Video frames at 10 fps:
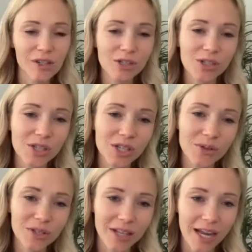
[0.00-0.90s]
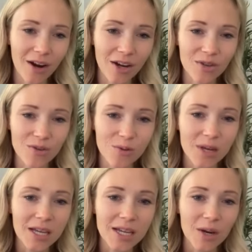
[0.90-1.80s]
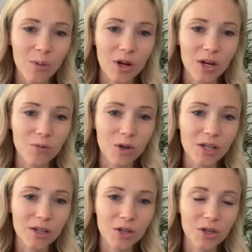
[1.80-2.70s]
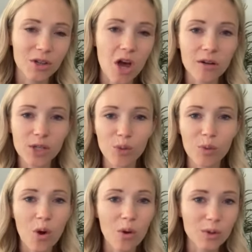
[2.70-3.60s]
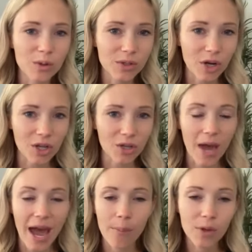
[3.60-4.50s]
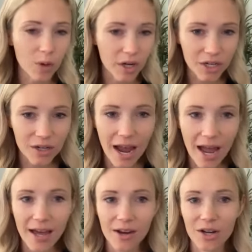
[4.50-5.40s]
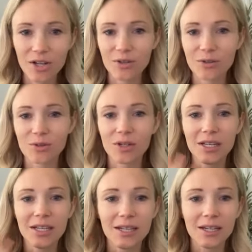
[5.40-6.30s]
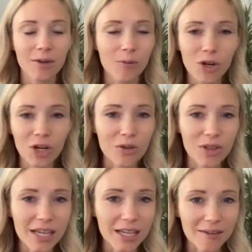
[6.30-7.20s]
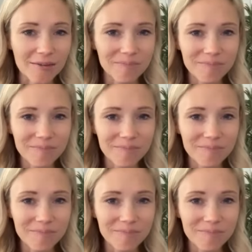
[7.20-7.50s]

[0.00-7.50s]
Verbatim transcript: of your studio look like are you what are what are your long-term goals are you happy where you're at are you what are you thinking